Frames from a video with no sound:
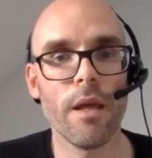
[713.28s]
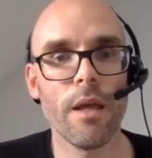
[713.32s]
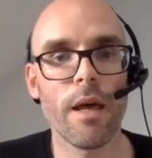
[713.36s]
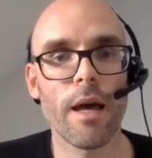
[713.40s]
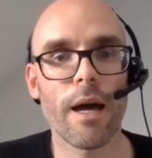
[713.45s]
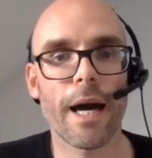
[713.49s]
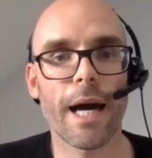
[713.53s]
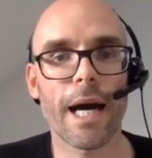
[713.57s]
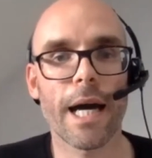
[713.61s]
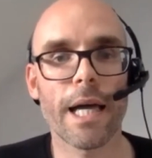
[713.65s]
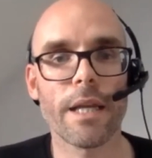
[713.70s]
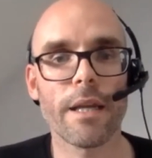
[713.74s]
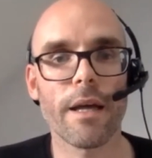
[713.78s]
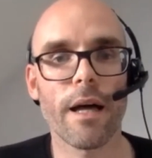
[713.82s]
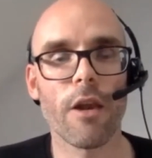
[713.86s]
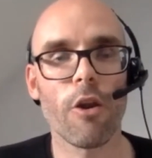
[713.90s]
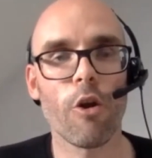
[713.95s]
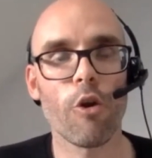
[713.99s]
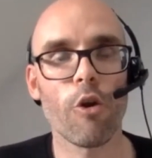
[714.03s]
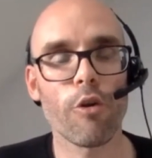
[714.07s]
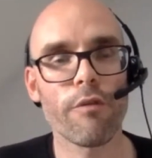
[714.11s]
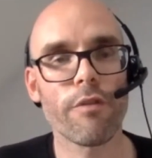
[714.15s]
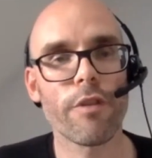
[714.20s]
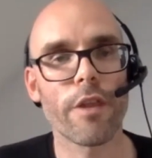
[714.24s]
And a
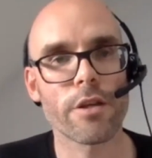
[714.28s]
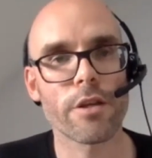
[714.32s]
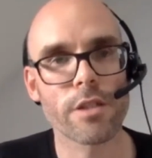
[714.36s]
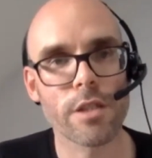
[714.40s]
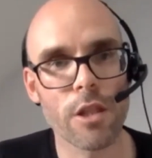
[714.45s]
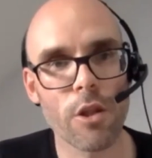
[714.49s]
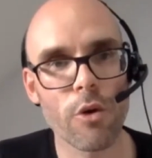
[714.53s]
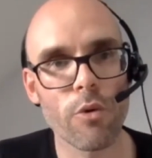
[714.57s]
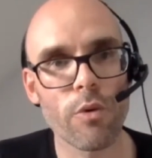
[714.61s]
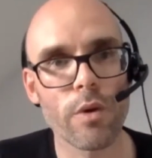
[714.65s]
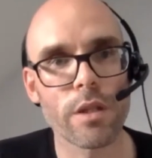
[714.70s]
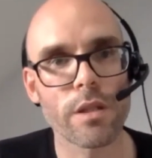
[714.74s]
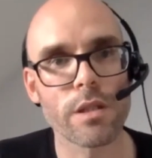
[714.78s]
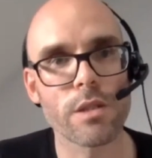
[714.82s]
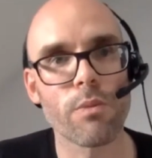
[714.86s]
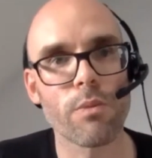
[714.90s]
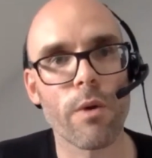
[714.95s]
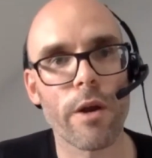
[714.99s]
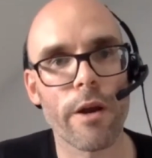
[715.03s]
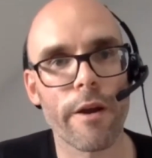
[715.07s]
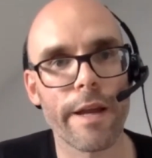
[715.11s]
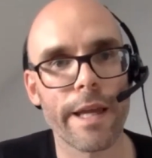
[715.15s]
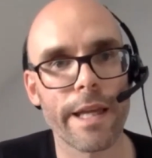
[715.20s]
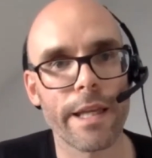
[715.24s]
lot of their slogans
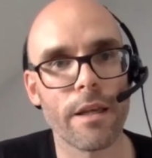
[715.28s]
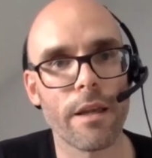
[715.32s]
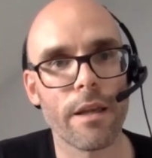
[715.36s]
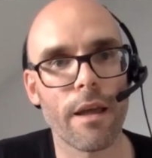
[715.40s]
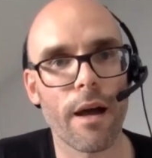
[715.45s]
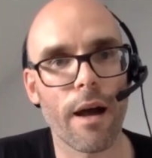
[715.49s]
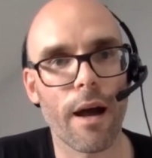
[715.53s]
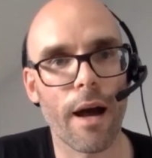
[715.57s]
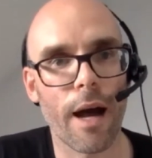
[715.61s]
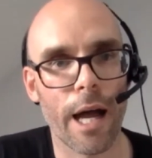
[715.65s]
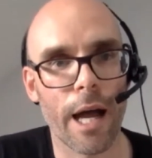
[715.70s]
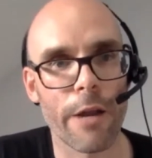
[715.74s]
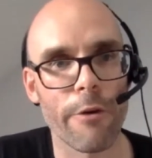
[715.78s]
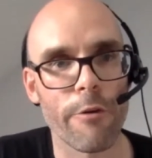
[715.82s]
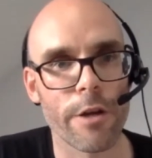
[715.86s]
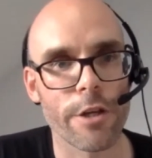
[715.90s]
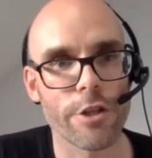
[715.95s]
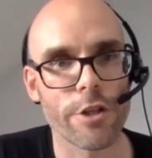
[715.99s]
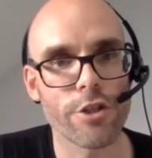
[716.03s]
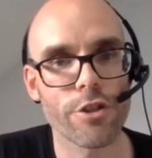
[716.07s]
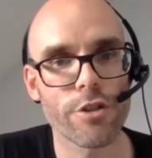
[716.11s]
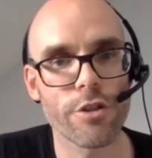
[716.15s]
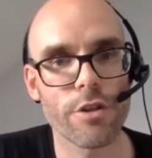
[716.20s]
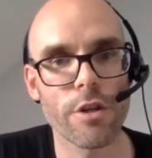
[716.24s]
were in
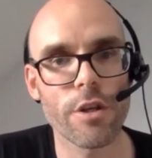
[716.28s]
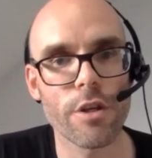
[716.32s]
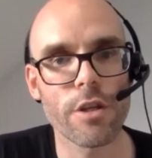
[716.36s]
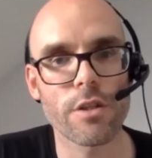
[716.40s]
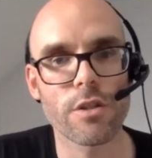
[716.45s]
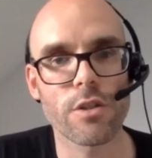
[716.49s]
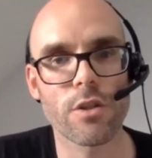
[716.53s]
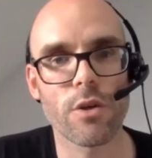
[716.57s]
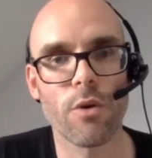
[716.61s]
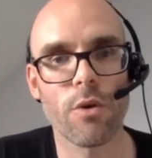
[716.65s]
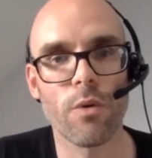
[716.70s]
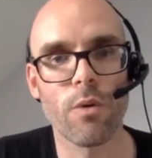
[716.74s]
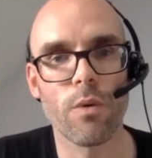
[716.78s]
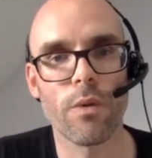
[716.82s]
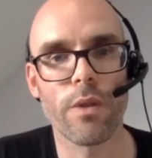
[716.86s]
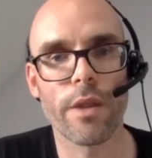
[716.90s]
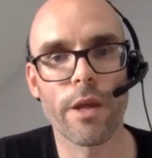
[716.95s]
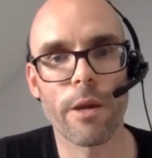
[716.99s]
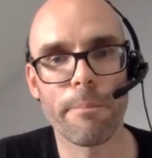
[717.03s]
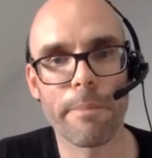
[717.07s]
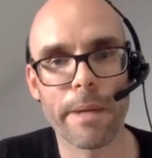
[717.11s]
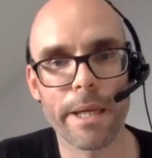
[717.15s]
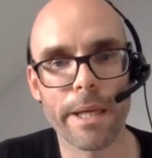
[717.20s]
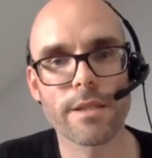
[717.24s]
Irish. So
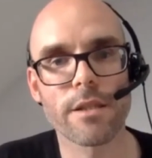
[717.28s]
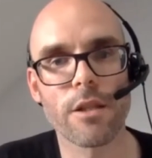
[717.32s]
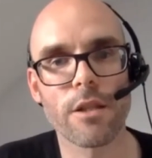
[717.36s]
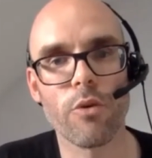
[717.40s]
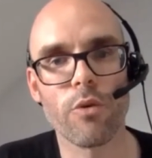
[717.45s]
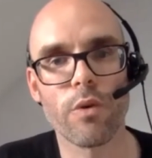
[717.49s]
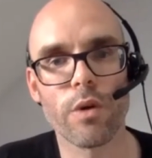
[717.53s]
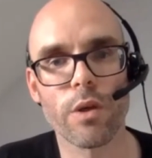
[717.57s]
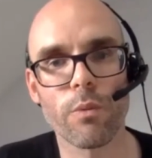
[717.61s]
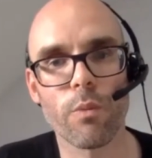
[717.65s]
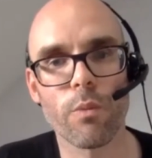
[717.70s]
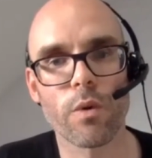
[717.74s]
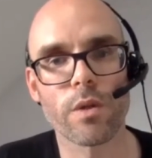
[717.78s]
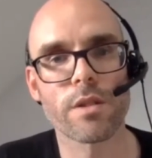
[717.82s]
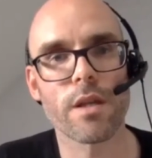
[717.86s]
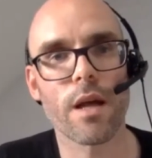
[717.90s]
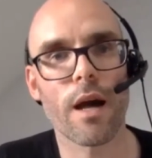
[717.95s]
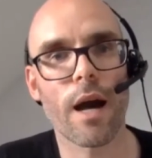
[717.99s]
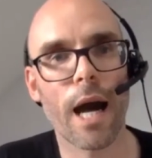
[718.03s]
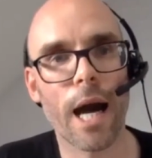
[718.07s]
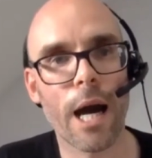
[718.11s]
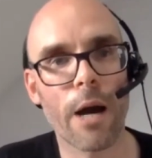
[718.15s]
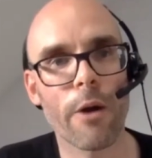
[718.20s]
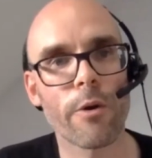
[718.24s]
their big slogan was,
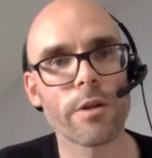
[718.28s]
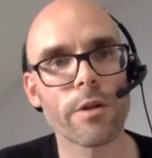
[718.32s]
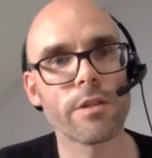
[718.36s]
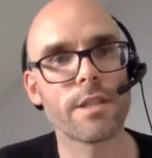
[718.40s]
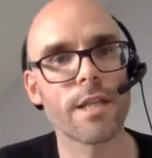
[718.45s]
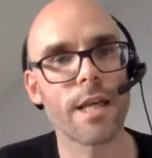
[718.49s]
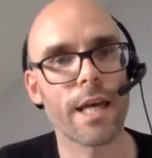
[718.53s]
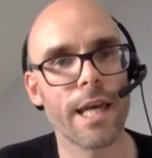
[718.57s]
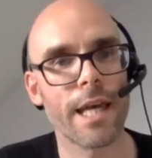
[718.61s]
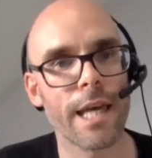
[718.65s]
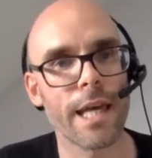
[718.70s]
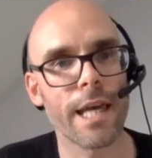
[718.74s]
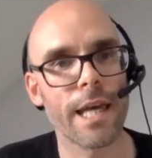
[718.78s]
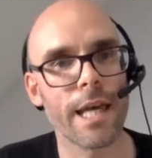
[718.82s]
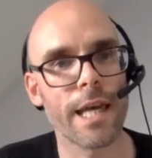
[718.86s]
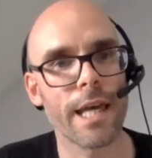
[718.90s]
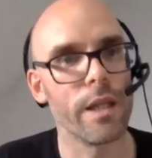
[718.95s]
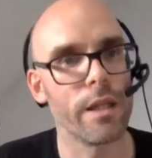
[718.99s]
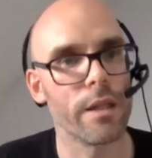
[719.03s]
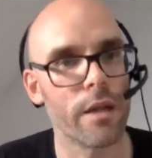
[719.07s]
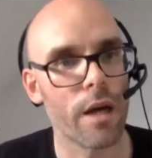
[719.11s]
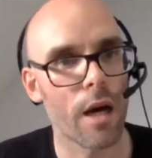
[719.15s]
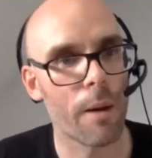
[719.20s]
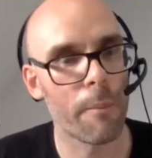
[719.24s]
"Our day
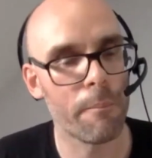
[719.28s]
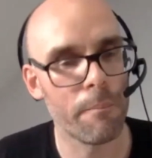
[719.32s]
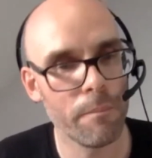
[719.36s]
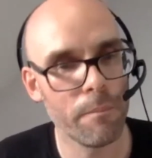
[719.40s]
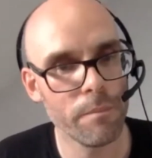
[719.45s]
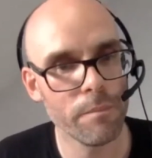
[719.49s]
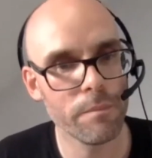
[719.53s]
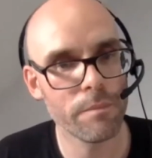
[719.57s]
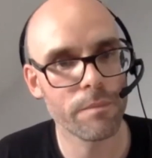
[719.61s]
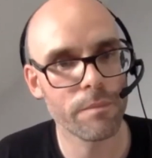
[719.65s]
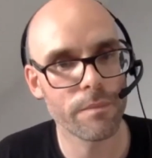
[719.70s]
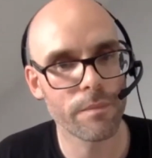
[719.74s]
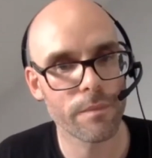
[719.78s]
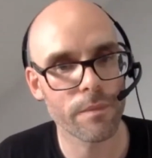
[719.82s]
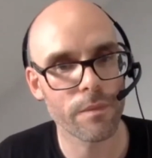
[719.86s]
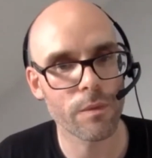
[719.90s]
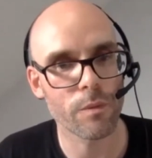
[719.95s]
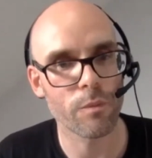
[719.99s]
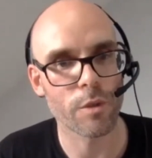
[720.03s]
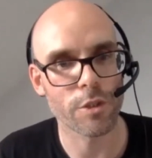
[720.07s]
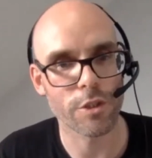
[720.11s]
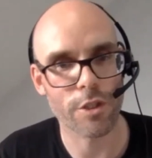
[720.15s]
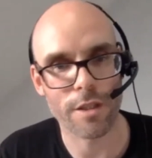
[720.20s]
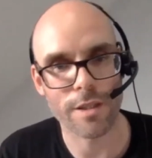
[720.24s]
will come,"
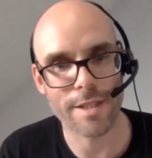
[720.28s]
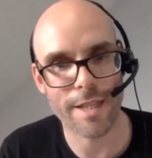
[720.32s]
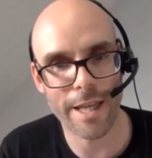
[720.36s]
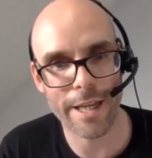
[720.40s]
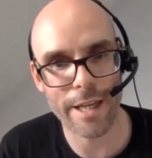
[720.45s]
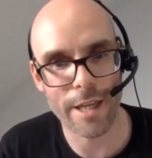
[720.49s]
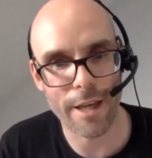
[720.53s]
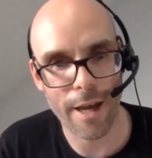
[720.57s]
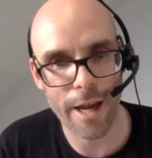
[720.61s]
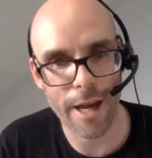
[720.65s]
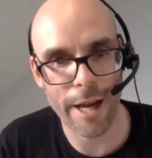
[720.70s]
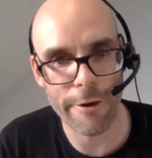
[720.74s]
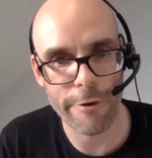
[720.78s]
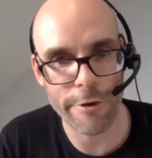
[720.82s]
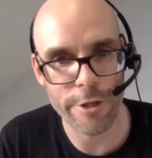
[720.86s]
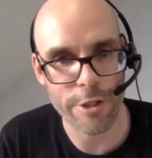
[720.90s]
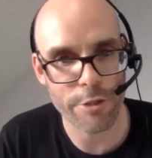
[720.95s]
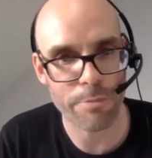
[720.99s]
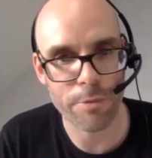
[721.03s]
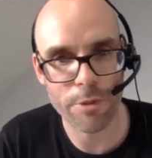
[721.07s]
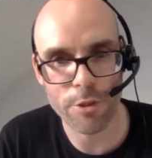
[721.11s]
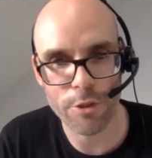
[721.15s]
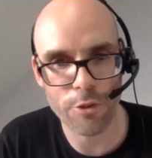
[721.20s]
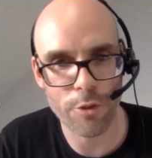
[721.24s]
which I'll say in
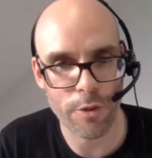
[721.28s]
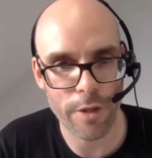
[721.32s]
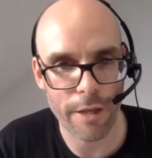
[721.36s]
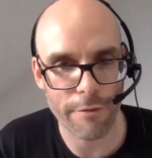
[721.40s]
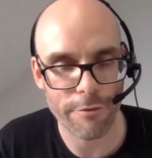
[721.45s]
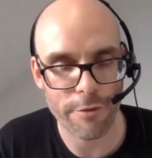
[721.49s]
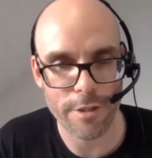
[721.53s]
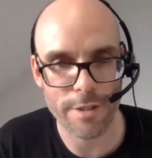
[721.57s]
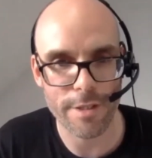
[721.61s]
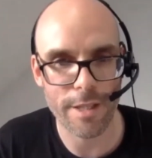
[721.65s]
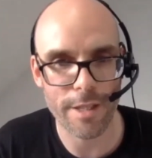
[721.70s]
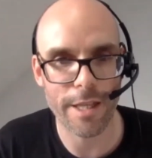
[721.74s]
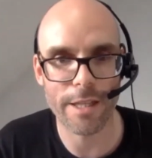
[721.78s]
Irish, but you don't have to say it